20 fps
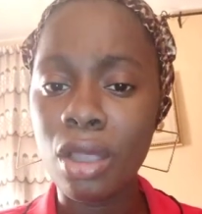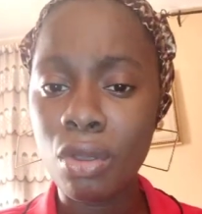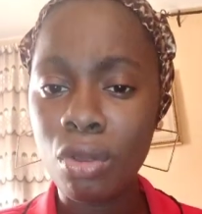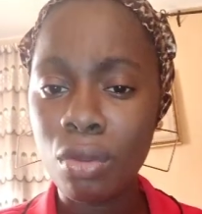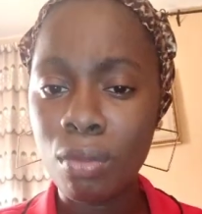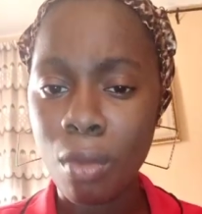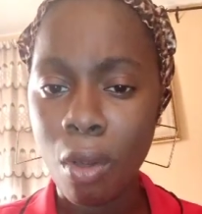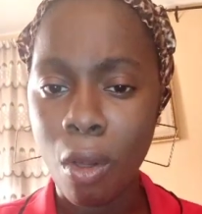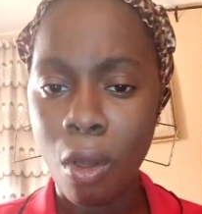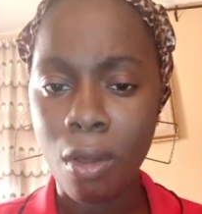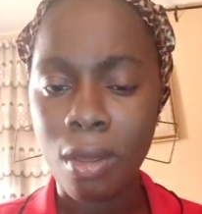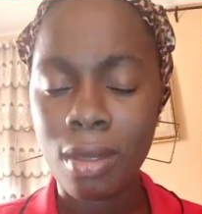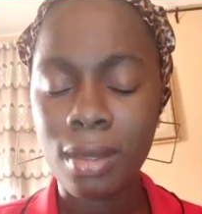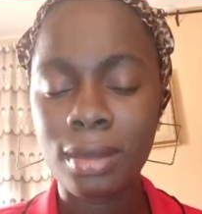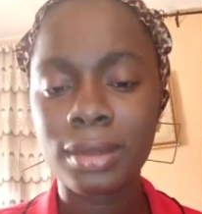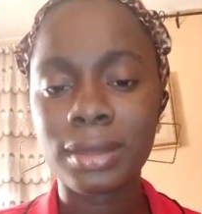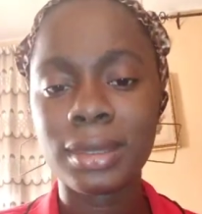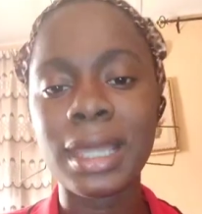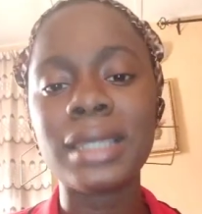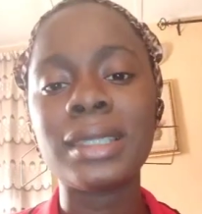Umar,
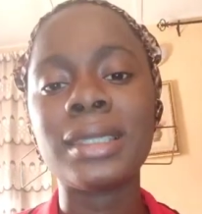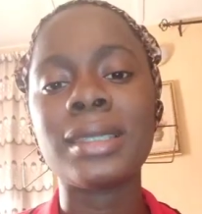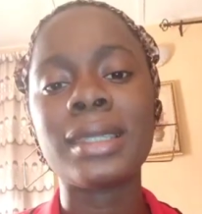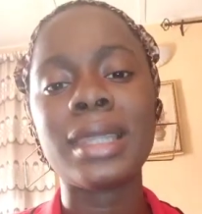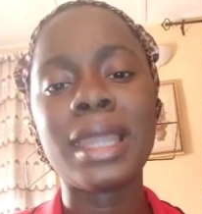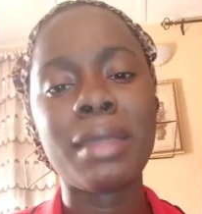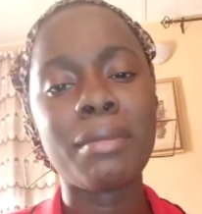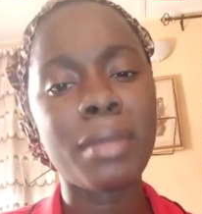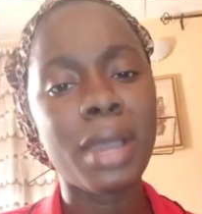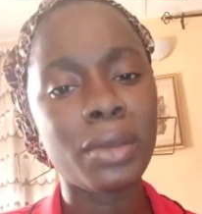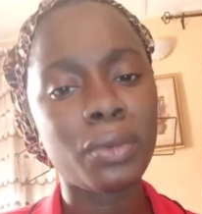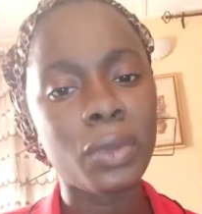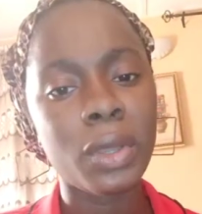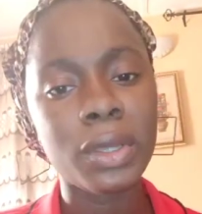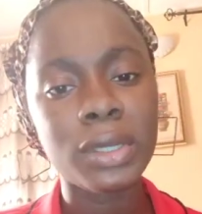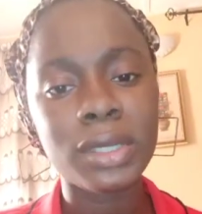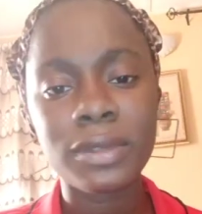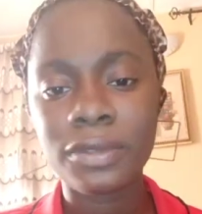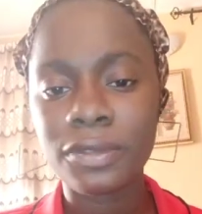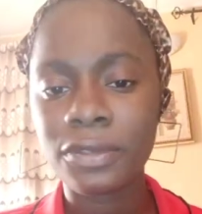that is
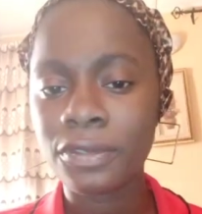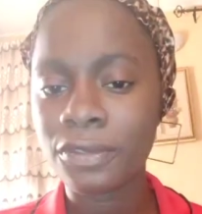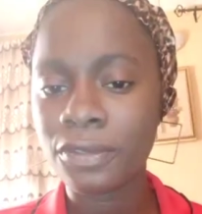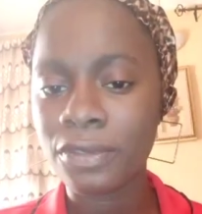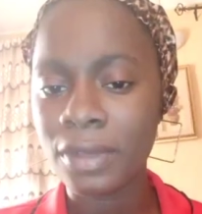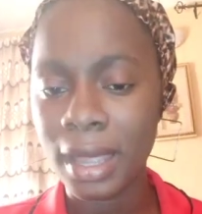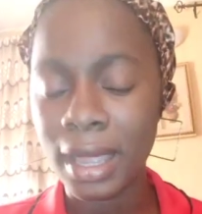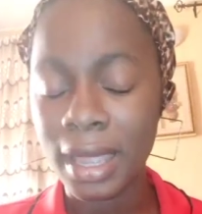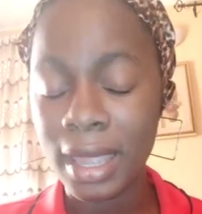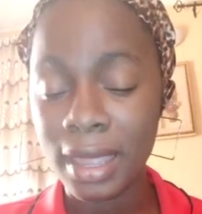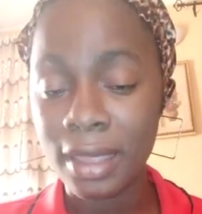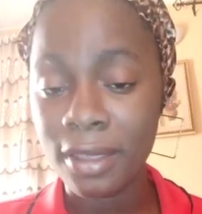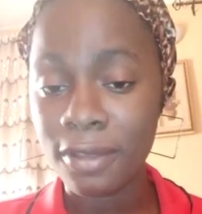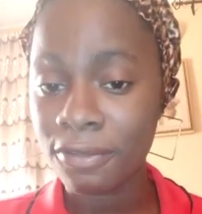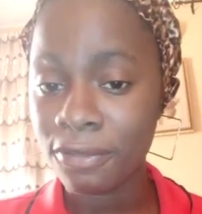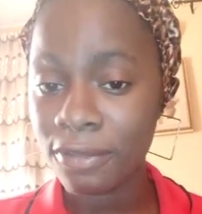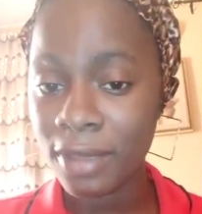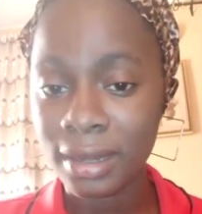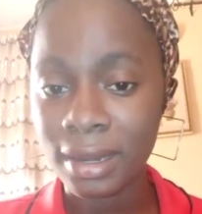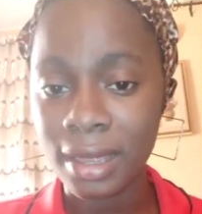Emmanuel's
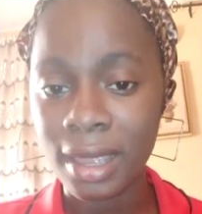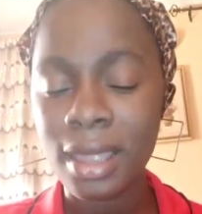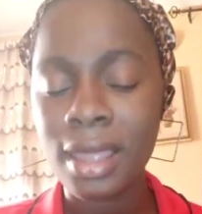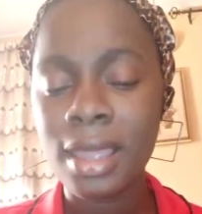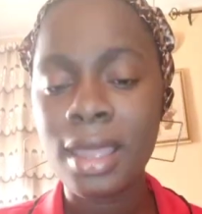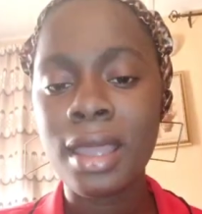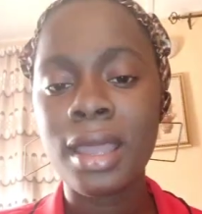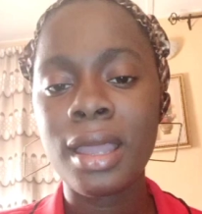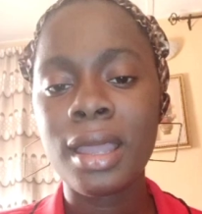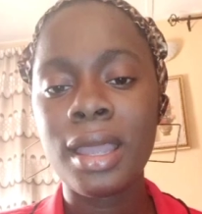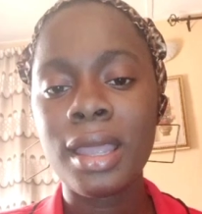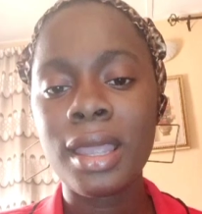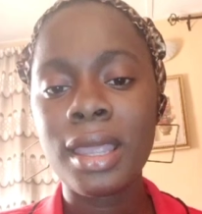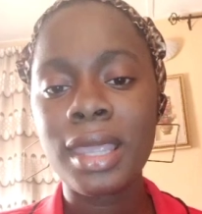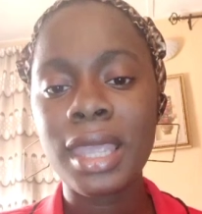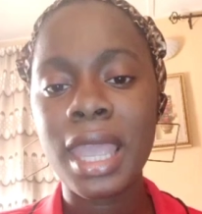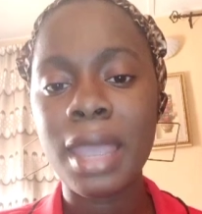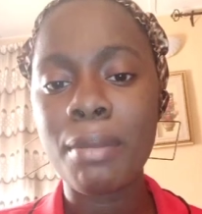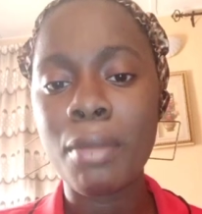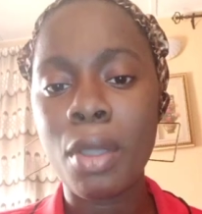father,
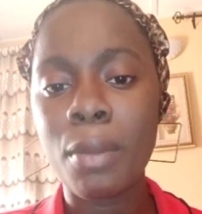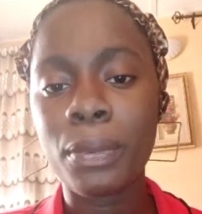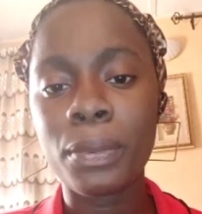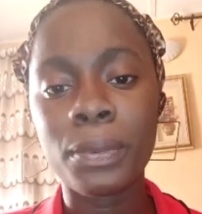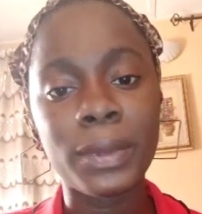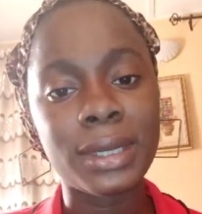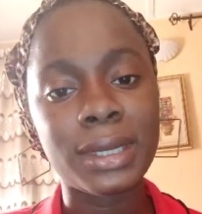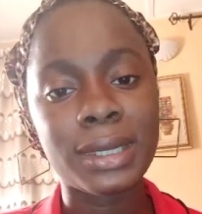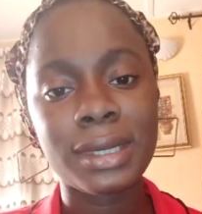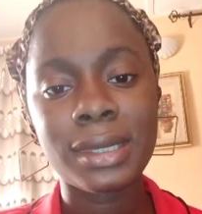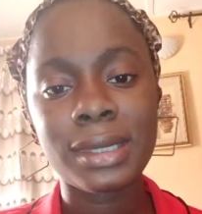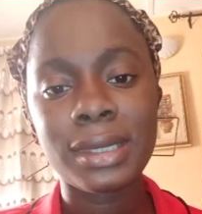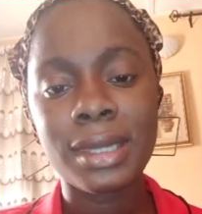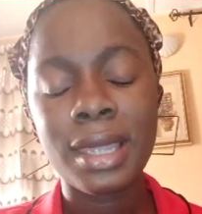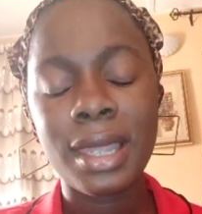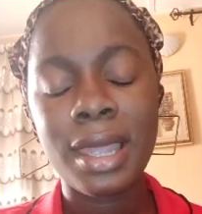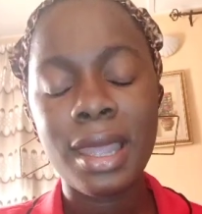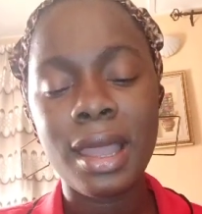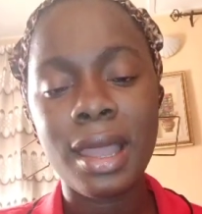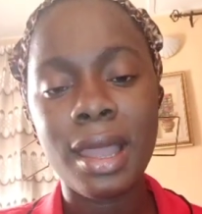came up with
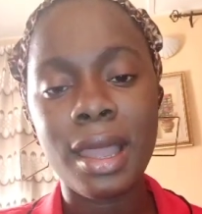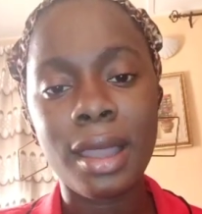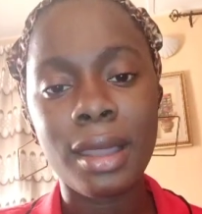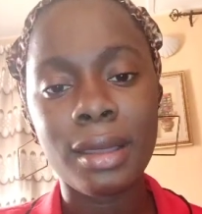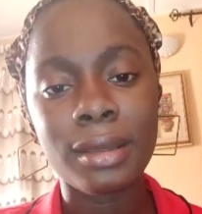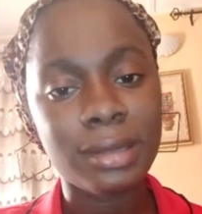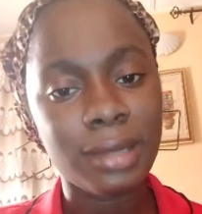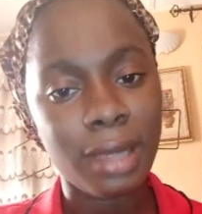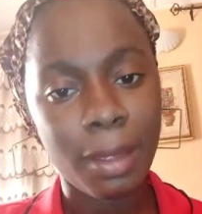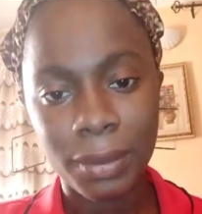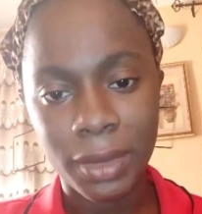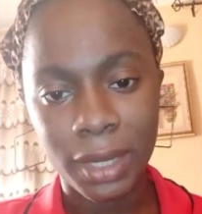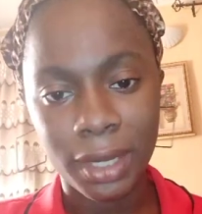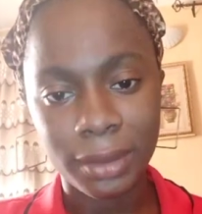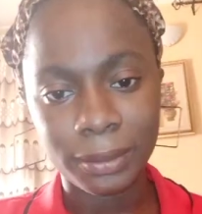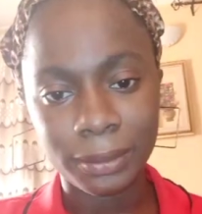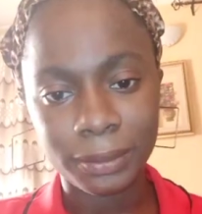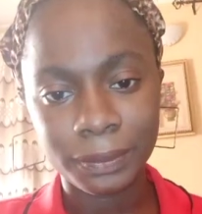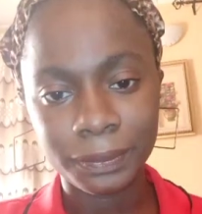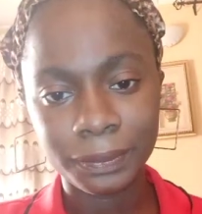something.